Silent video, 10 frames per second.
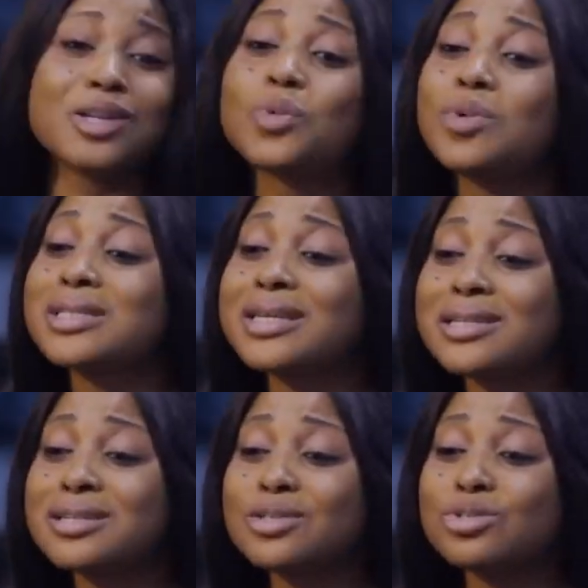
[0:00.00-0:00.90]
I don't want
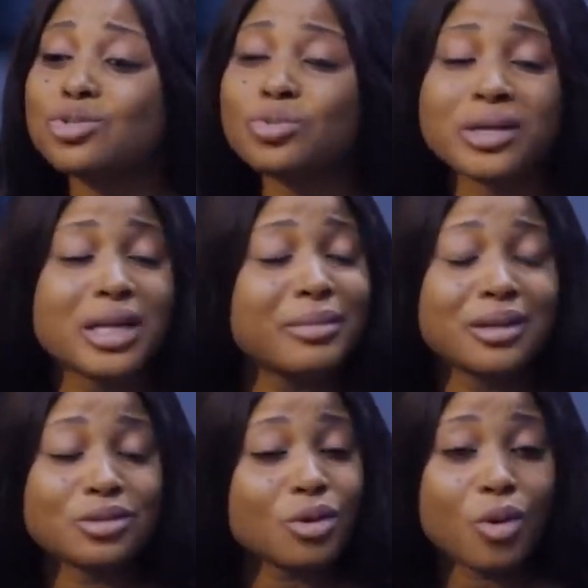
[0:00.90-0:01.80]
any issue with him
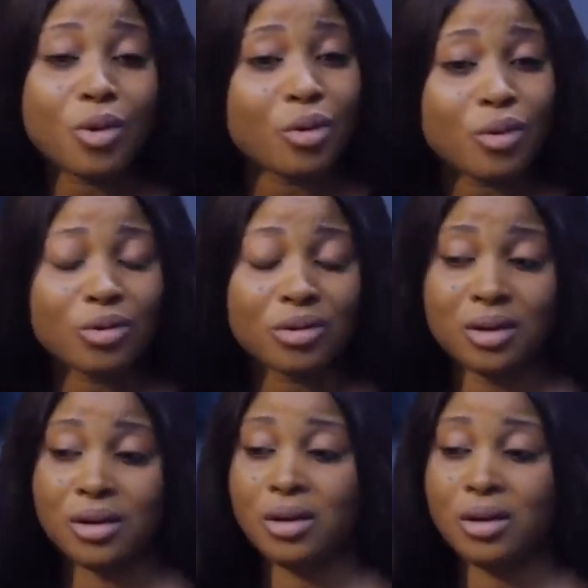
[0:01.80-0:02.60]
at all.